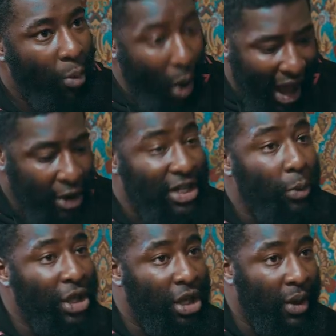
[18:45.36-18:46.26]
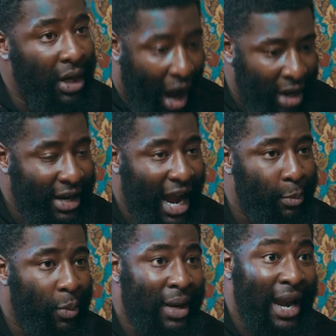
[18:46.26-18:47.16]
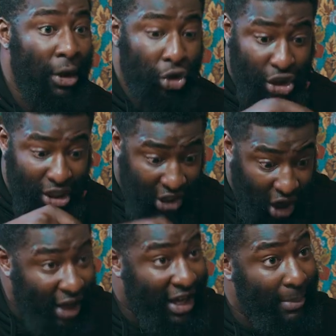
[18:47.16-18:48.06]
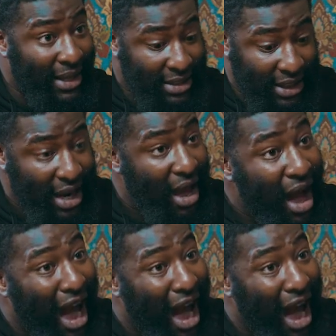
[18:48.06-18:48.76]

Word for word: What else are we doing on camera? We're now documenting